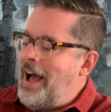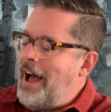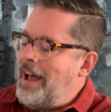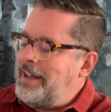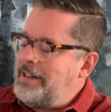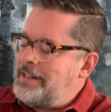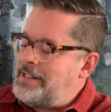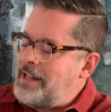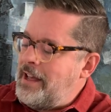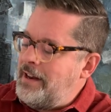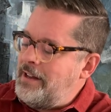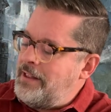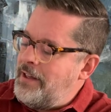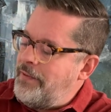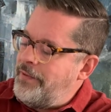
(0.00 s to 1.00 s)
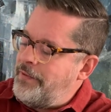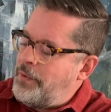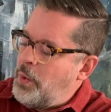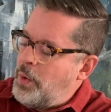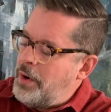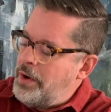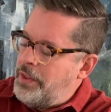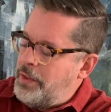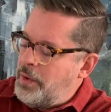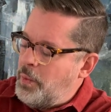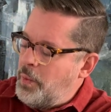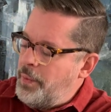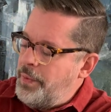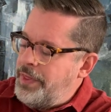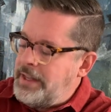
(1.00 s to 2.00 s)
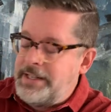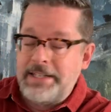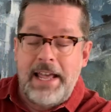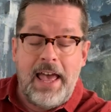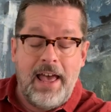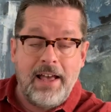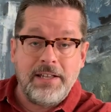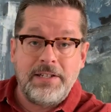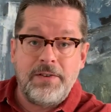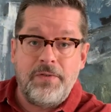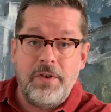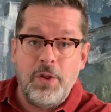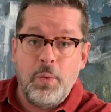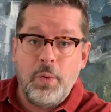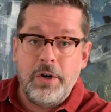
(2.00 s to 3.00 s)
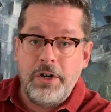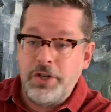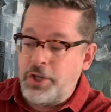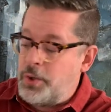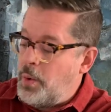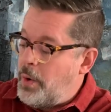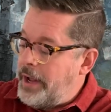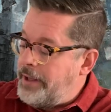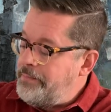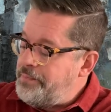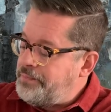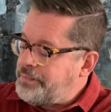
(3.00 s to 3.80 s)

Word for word: I decided that for the, the text, for the word joy,